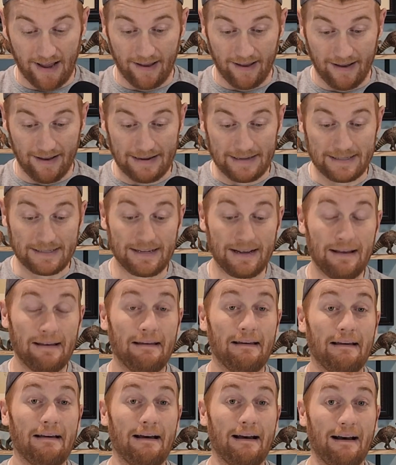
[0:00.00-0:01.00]
guys,
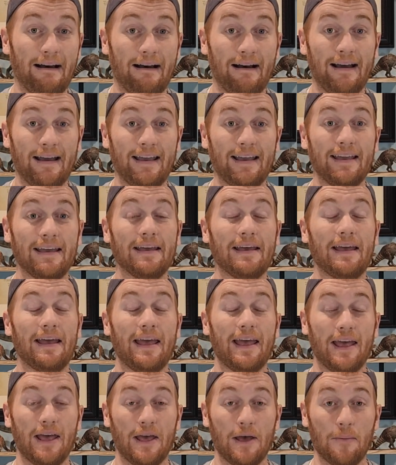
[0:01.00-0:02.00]
I
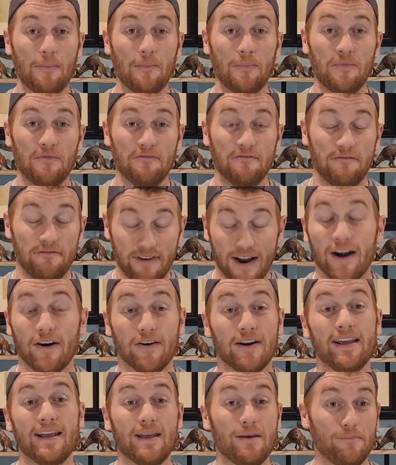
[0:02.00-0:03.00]
am
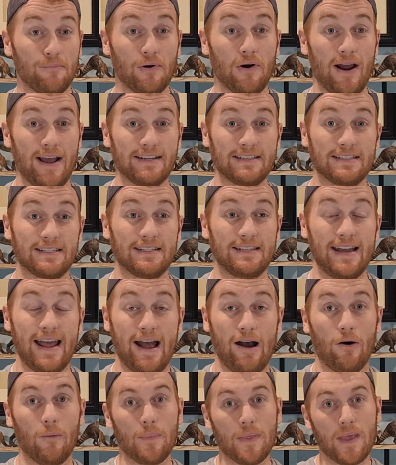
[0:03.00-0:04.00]
very impressed.
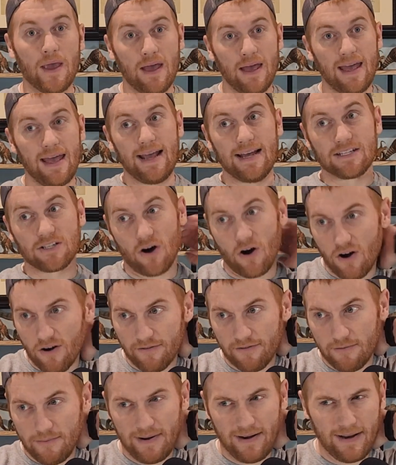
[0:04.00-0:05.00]
Now, it's hard
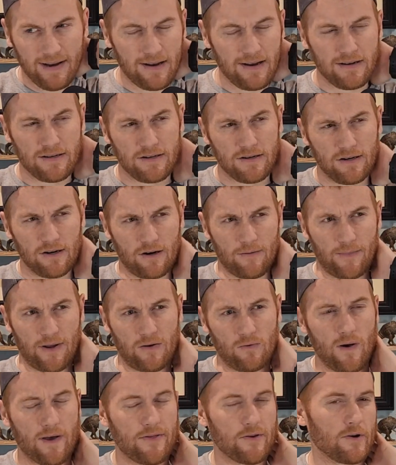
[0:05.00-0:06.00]
for me to
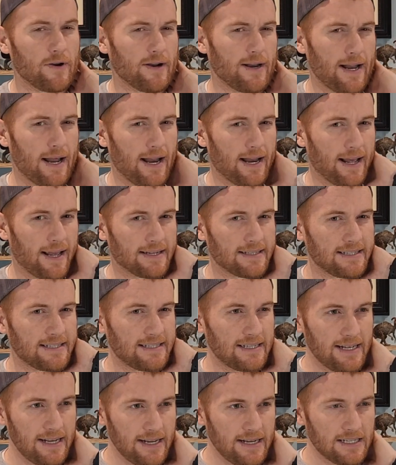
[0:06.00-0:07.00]
determine whether it
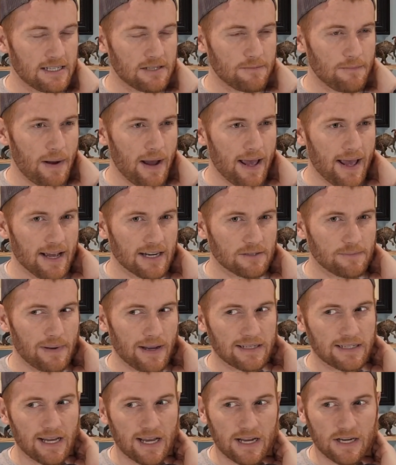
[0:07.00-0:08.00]
exceeds my
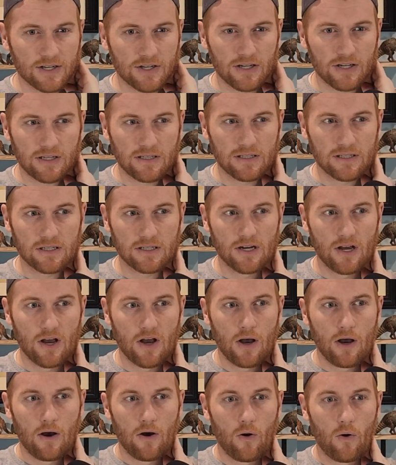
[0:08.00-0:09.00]
expectations
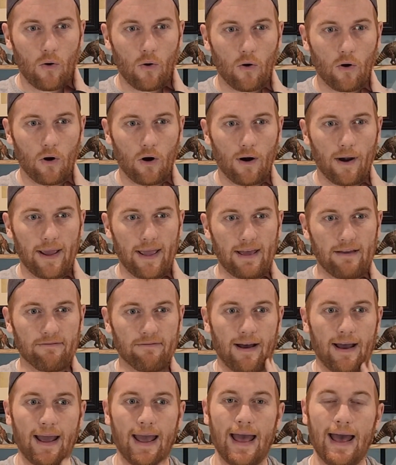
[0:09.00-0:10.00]
or if
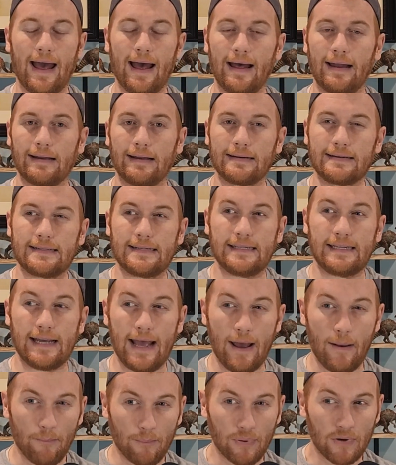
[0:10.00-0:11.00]
I had
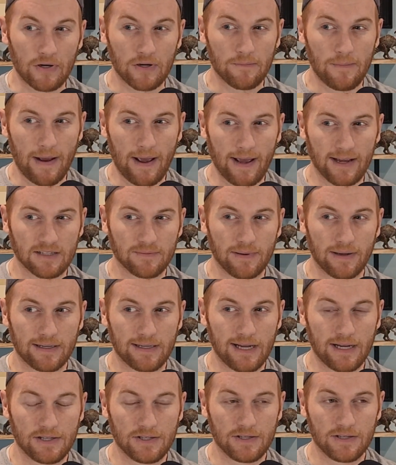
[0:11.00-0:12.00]
tempered my
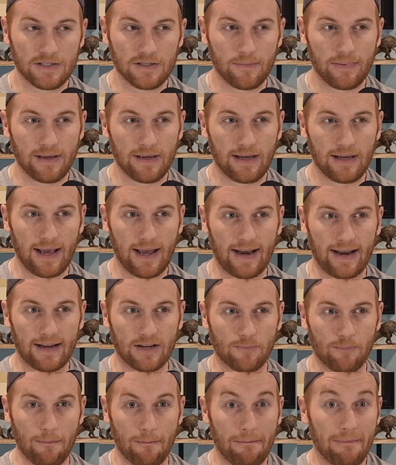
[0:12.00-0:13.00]
expectations a bit and
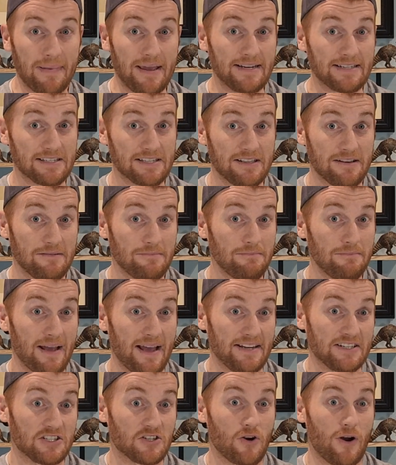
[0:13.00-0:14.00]
it meets them,
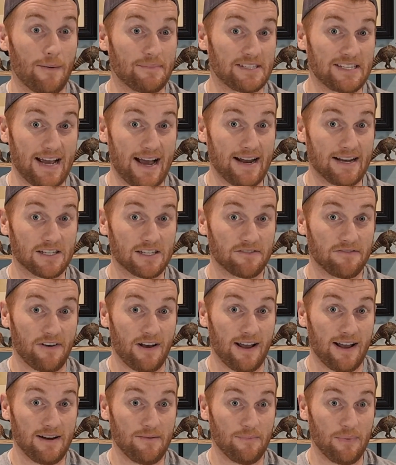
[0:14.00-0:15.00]
and so I'm
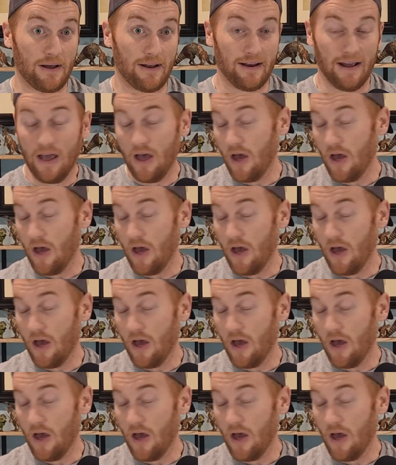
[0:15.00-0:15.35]
satisfied, but